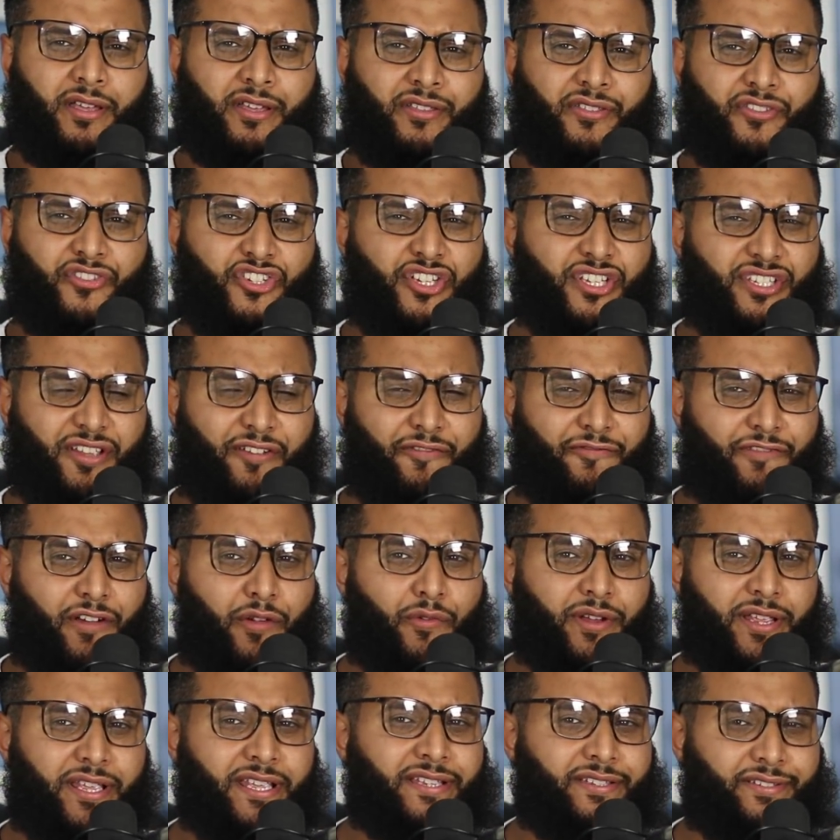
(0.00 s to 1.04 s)
She's a
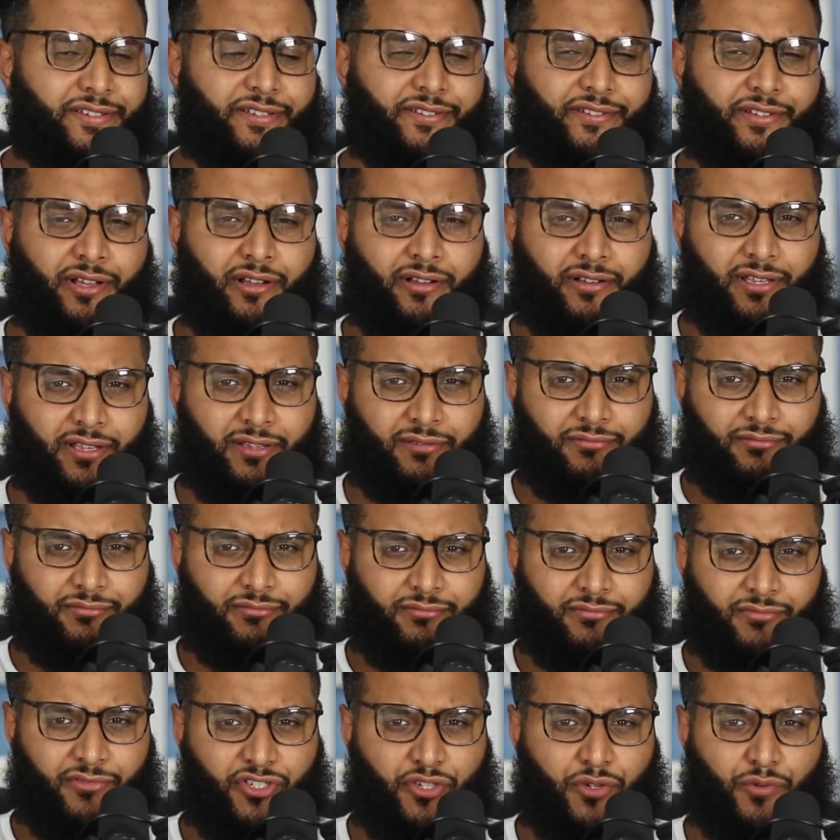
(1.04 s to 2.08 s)
very easy target.
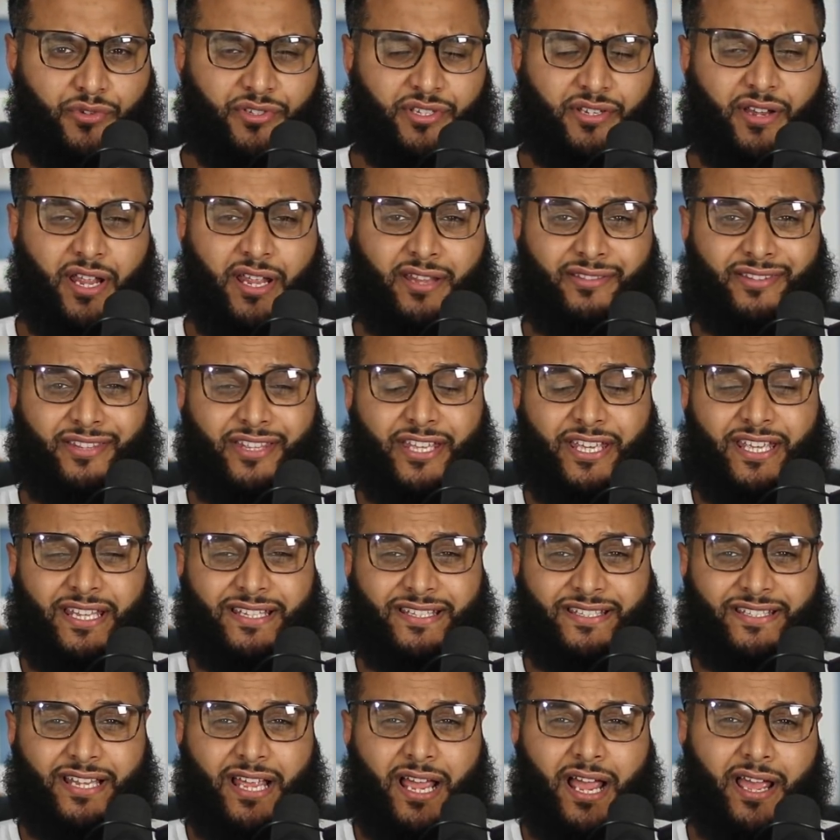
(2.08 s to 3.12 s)
She was, and the
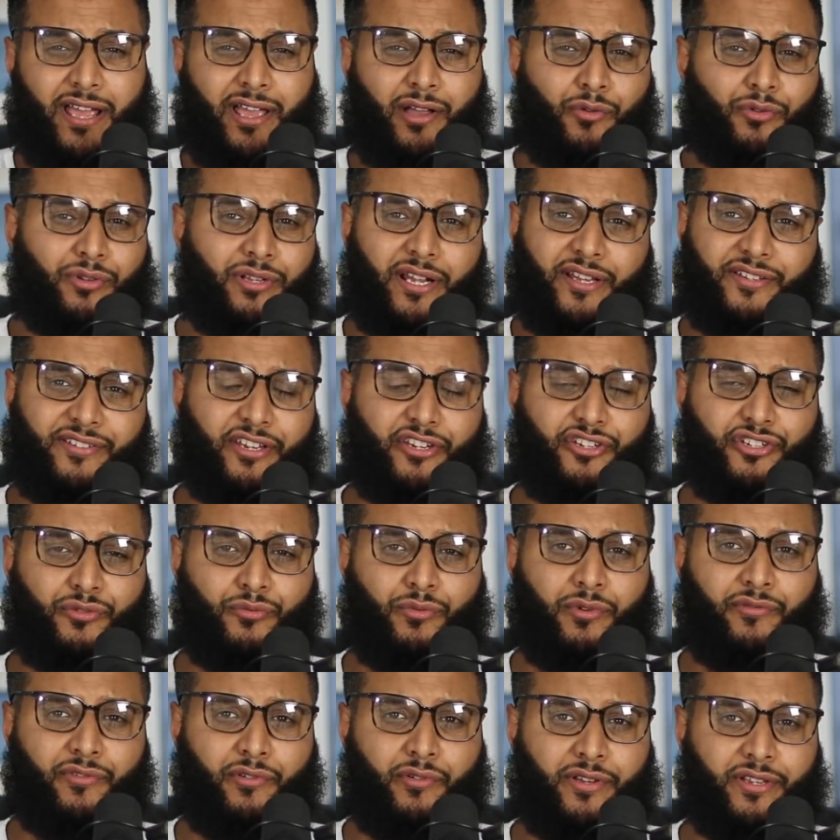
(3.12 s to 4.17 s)
entire organization
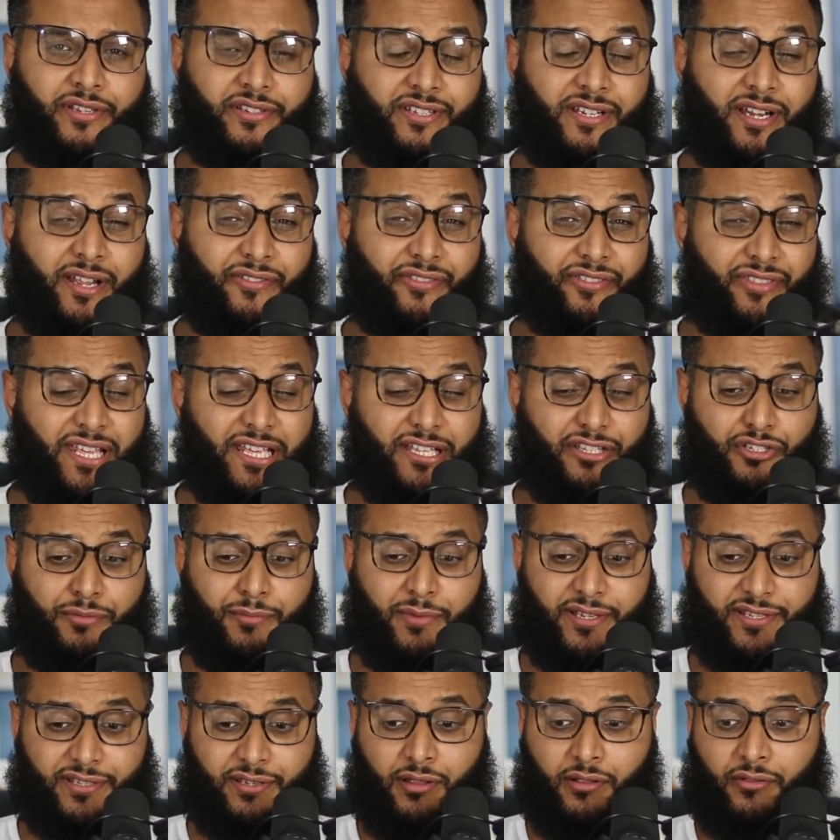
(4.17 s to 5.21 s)
were very easy. And I think to
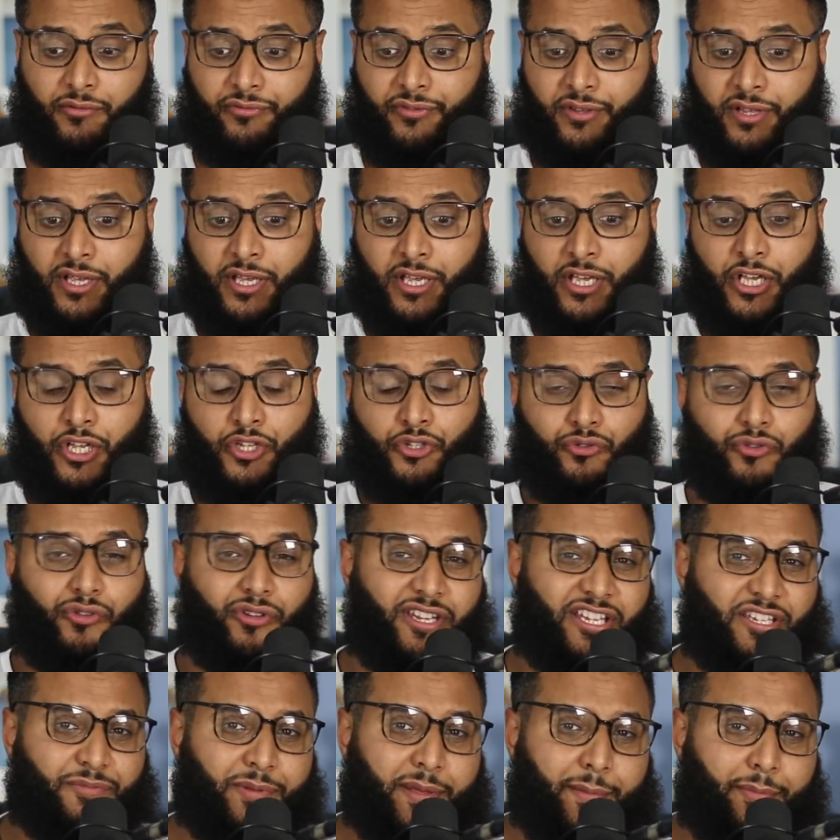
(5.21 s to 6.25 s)
myself, do
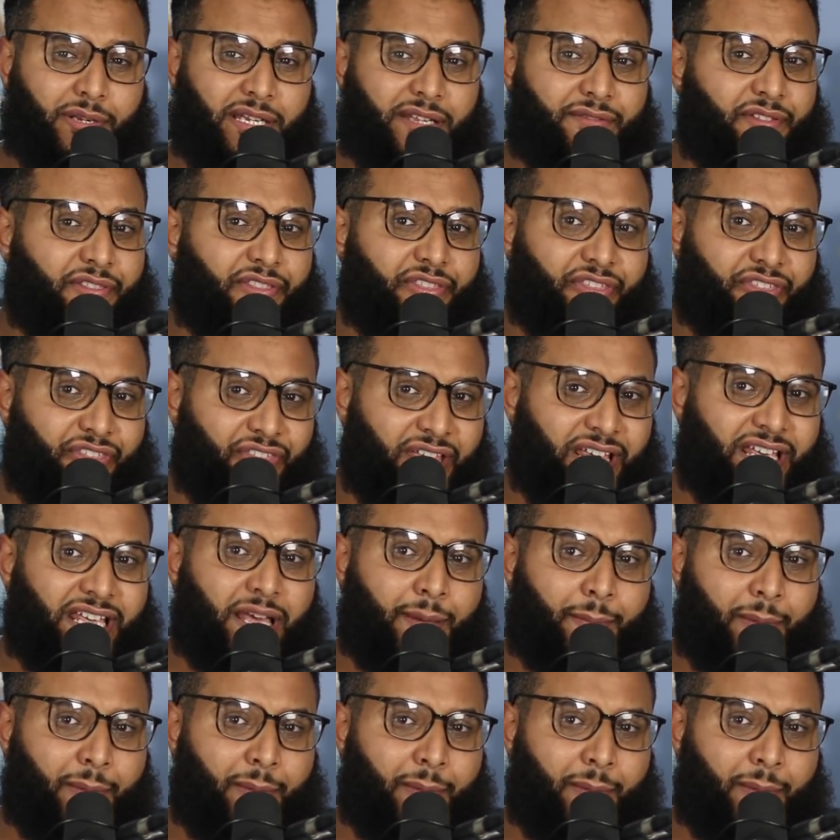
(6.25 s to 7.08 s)
these people even think